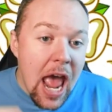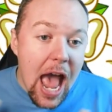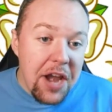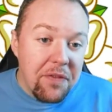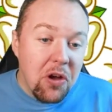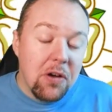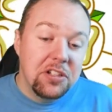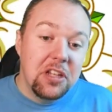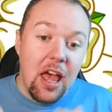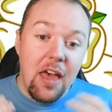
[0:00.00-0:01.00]
And of course,
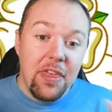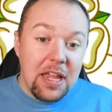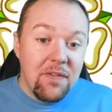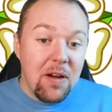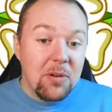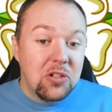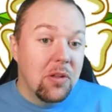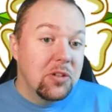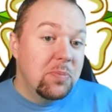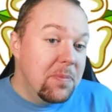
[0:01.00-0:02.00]
thank you very much to all
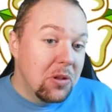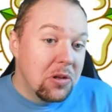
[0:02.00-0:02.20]
those people